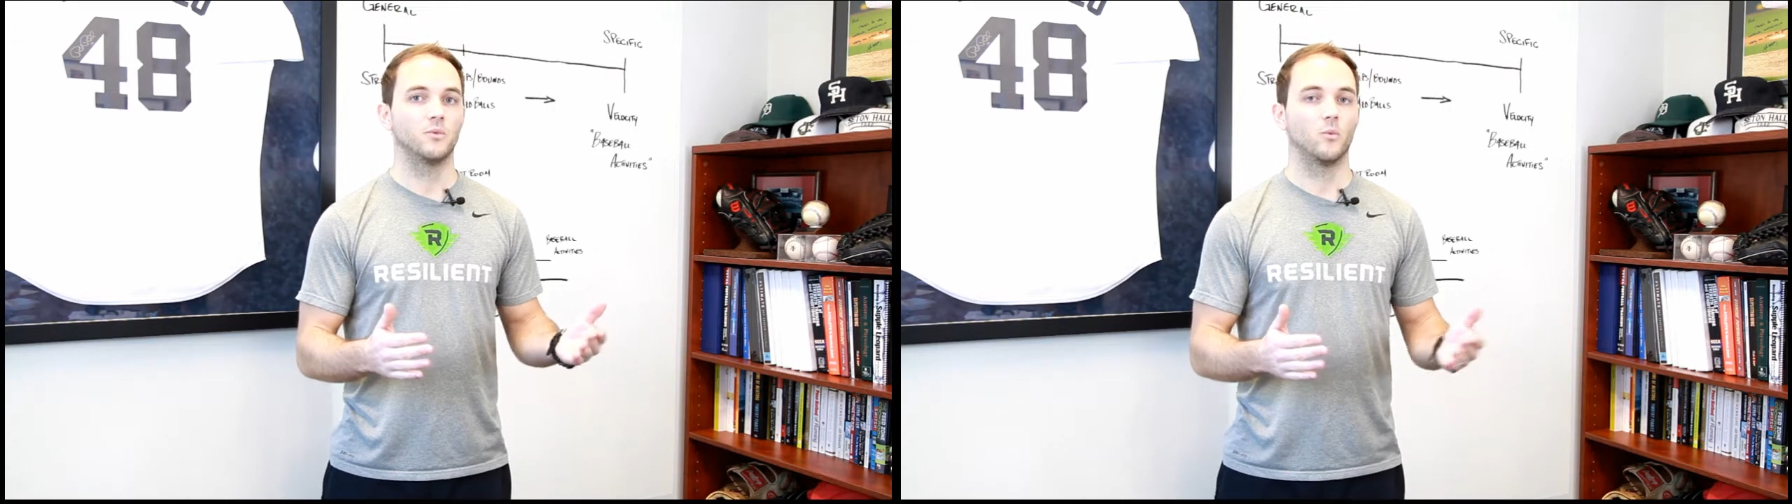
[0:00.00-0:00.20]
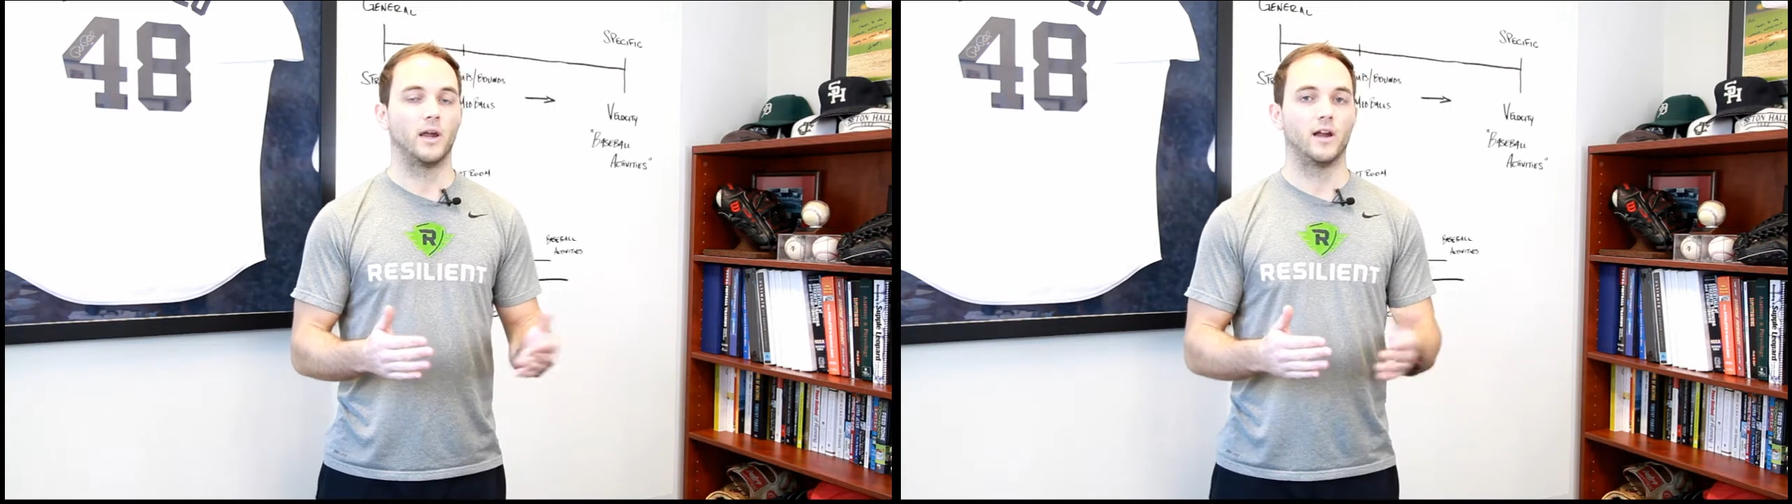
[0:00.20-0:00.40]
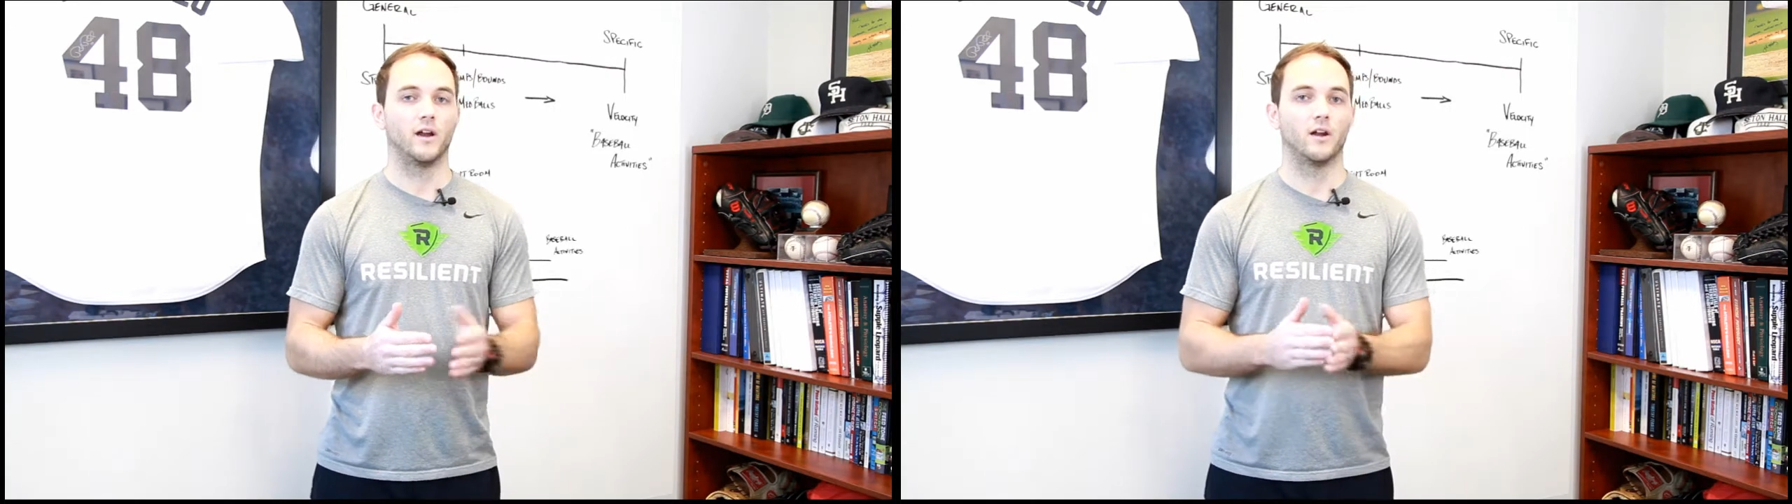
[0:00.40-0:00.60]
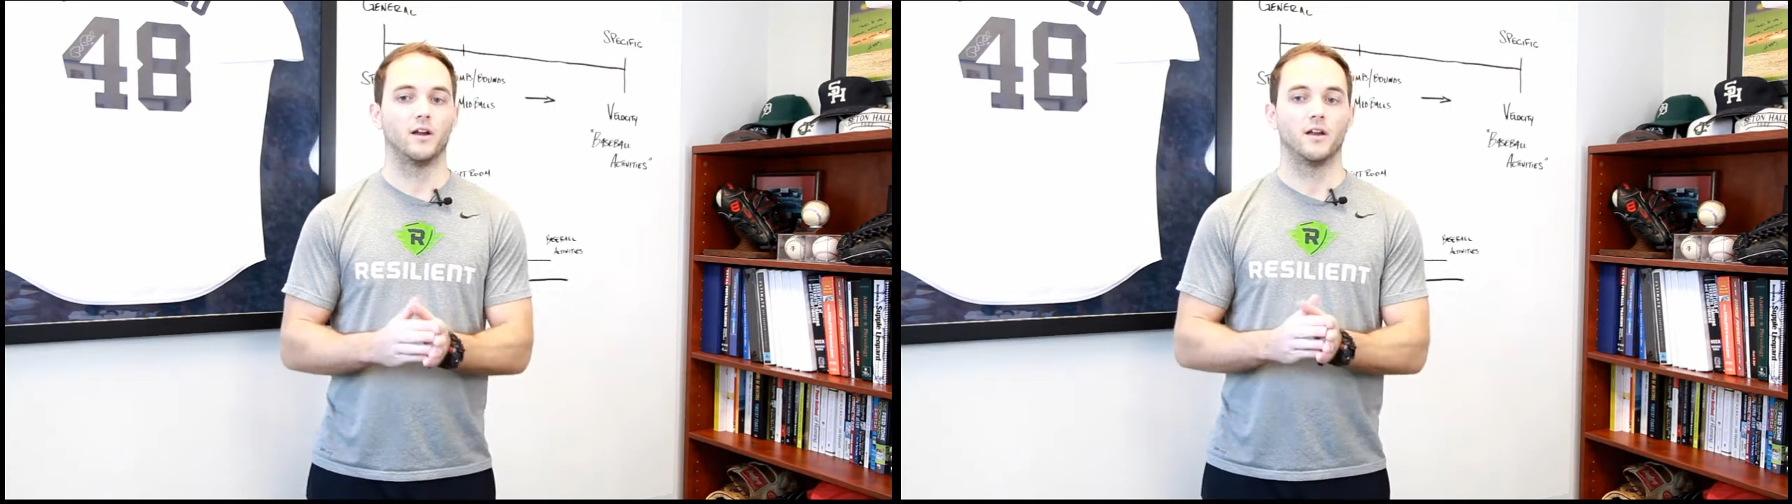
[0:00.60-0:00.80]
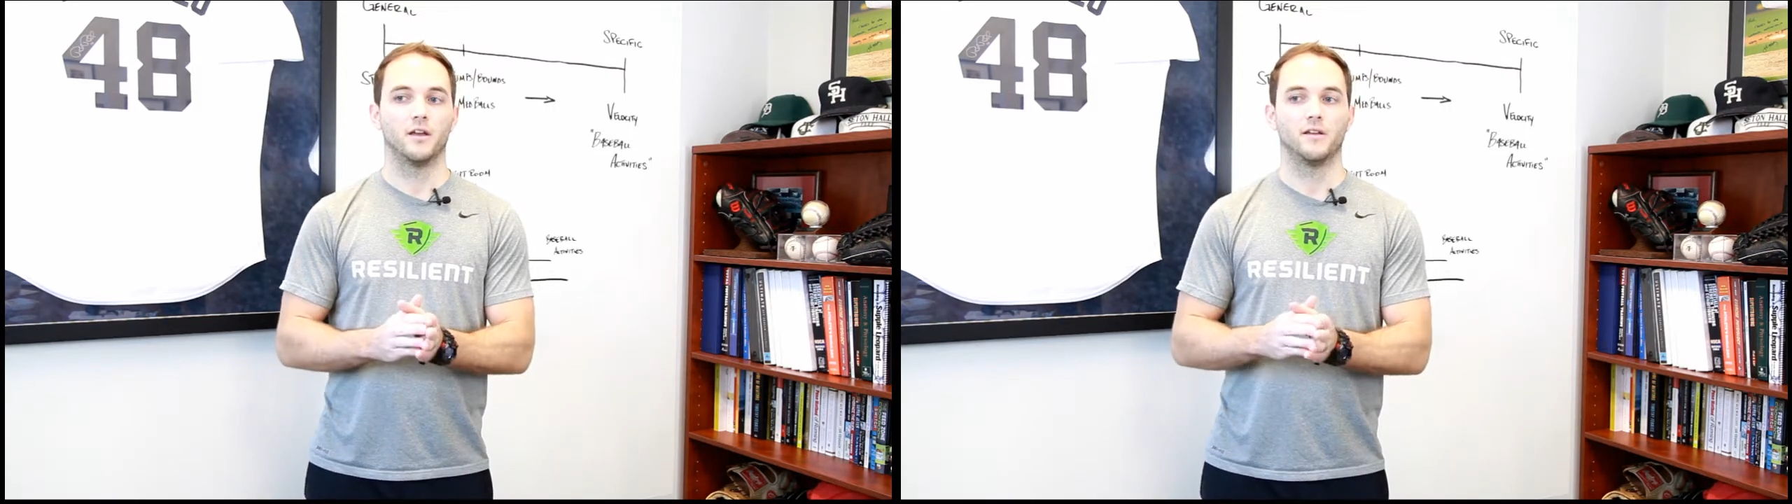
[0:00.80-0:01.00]
where
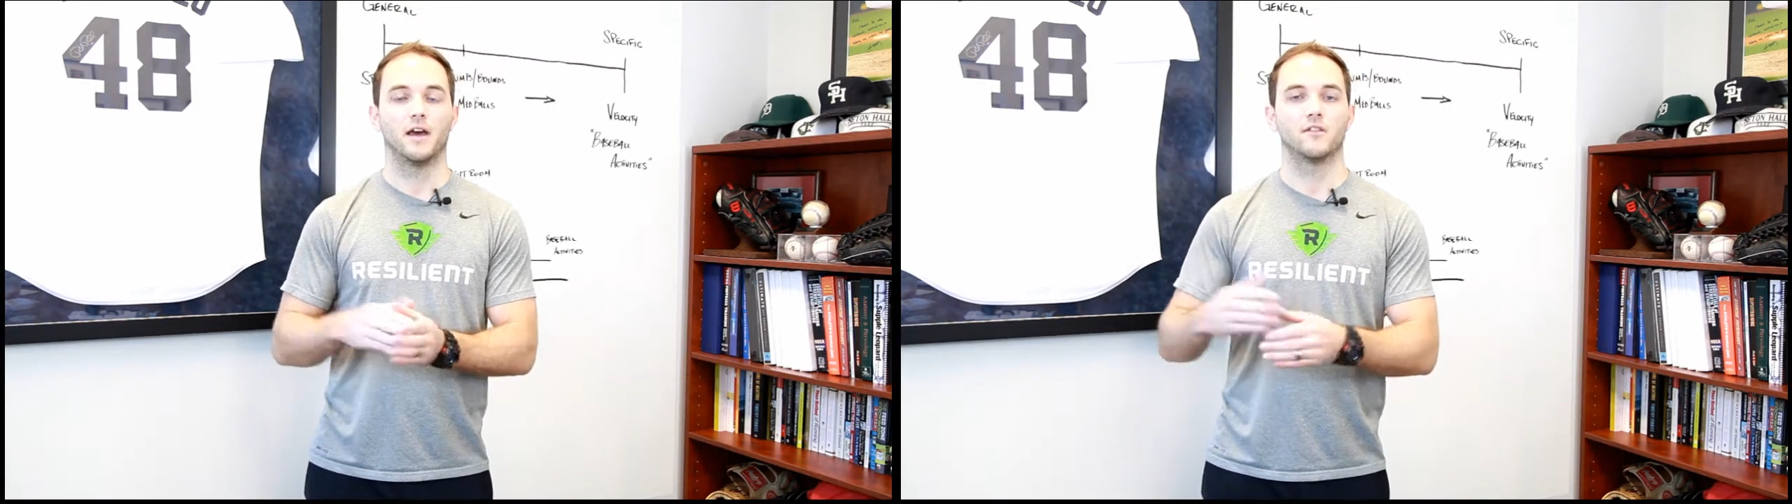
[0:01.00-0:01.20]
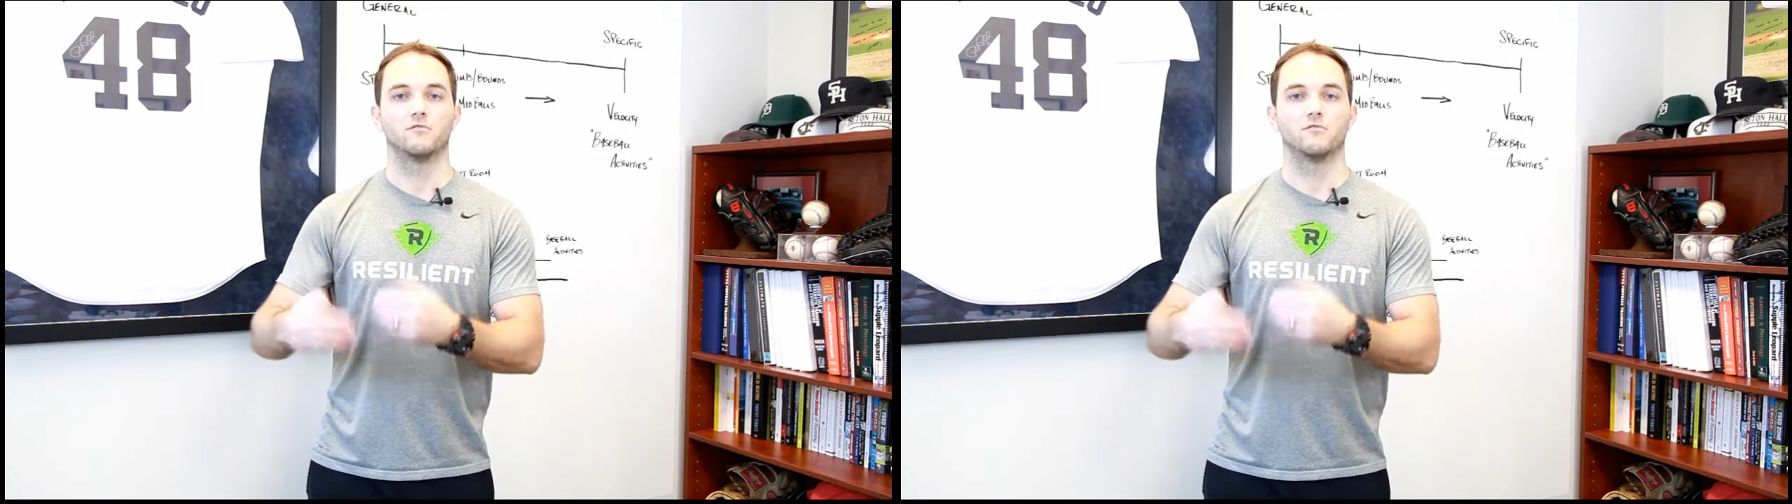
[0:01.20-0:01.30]
now they're